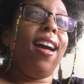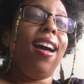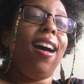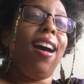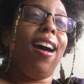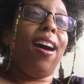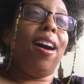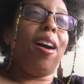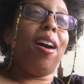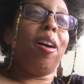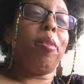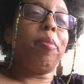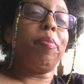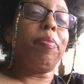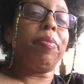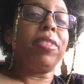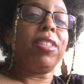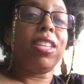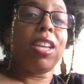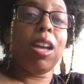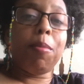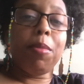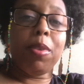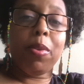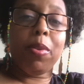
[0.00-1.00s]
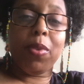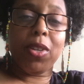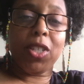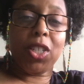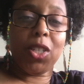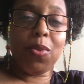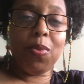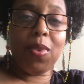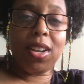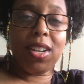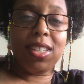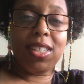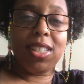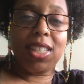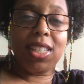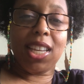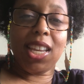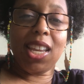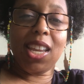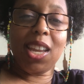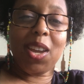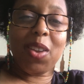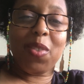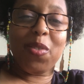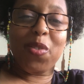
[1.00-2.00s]
tell me what you want to
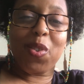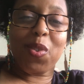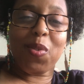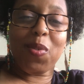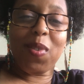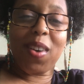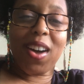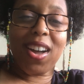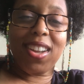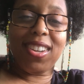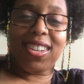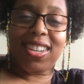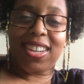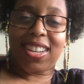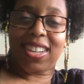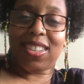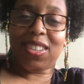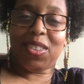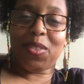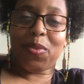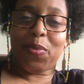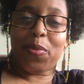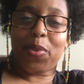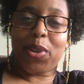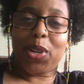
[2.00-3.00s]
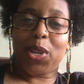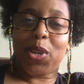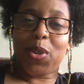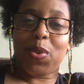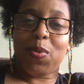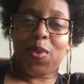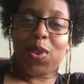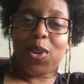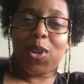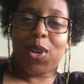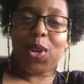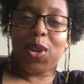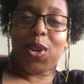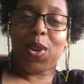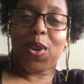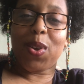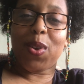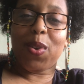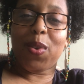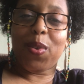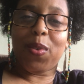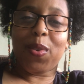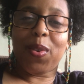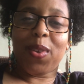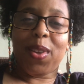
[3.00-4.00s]
see in Rwanda. What do you want to
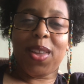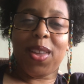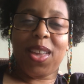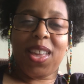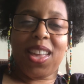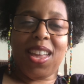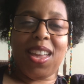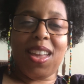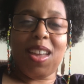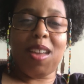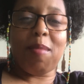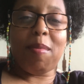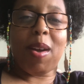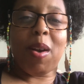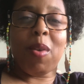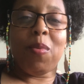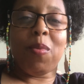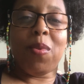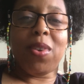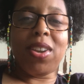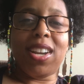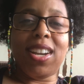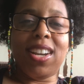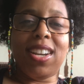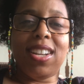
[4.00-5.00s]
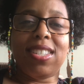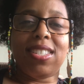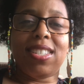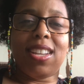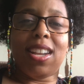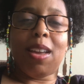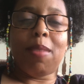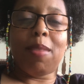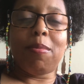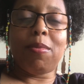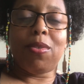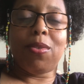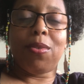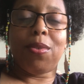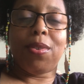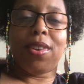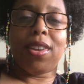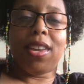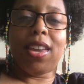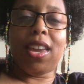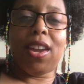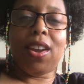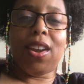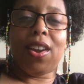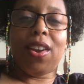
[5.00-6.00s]
know about what it is that I'm doing
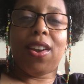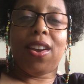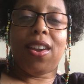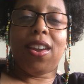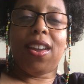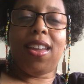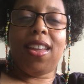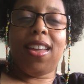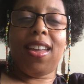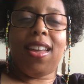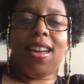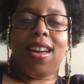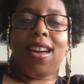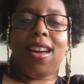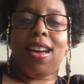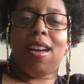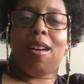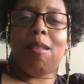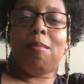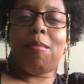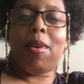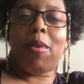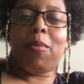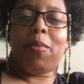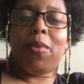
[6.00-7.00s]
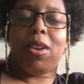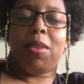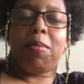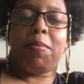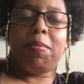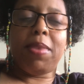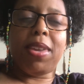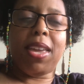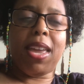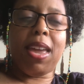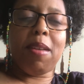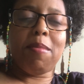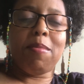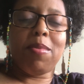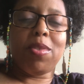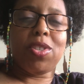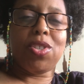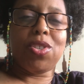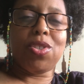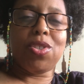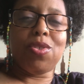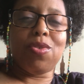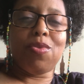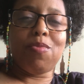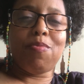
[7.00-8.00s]
here? I want to be able
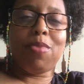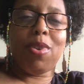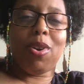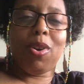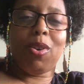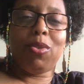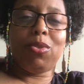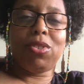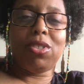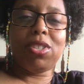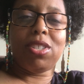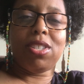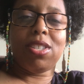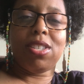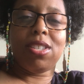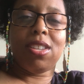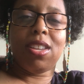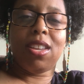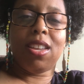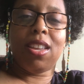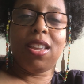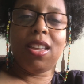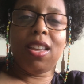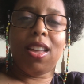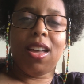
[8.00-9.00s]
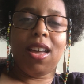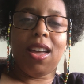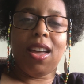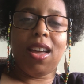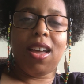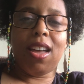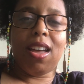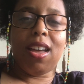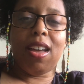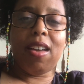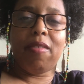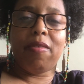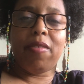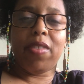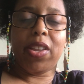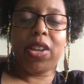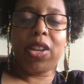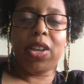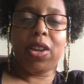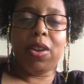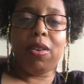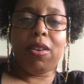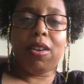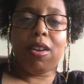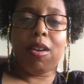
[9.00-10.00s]
to post a
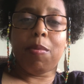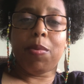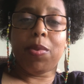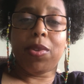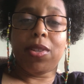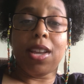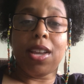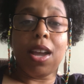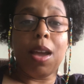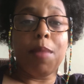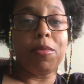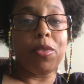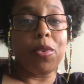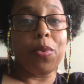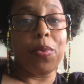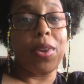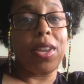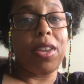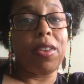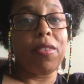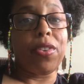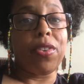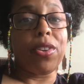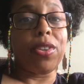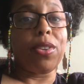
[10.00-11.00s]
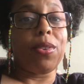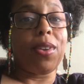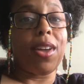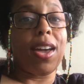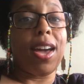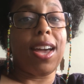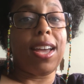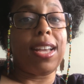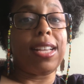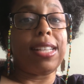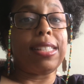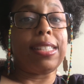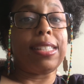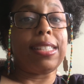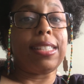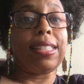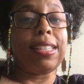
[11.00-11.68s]
video a couple times a week for you guys,